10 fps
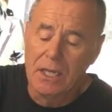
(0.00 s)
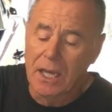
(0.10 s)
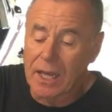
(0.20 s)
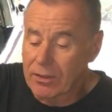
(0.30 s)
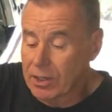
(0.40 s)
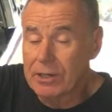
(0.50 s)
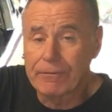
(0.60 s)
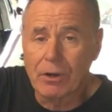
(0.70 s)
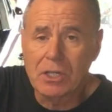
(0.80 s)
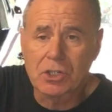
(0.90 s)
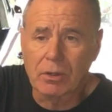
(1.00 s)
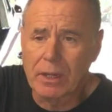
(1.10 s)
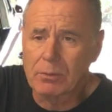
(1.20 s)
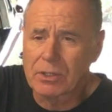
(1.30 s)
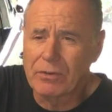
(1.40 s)
The differential,
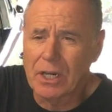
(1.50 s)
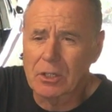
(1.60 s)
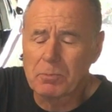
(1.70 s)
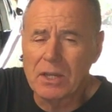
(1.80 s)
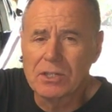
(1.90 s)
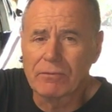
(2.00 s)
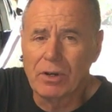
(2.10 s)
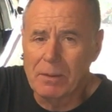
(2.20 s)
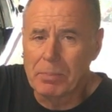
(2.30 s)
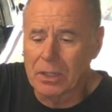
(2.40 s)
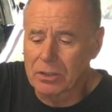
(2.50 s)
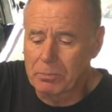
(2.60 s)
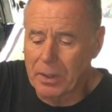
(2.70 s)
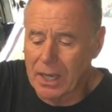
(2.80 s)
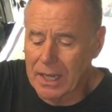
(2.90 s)
that was a very expensive rebuild
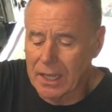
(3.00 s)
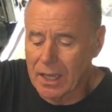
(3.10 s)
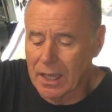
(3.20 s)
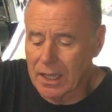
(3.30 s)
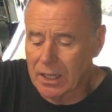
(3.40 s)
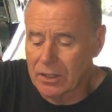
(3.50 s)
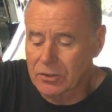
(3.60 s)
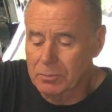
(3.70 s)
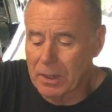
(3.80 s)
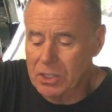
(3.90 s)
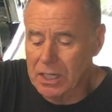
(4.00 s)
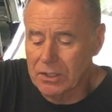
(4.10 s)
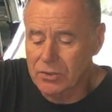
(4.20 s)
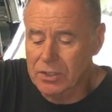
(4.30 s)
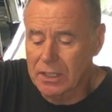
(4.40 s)
by a
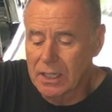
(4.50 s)
specialist.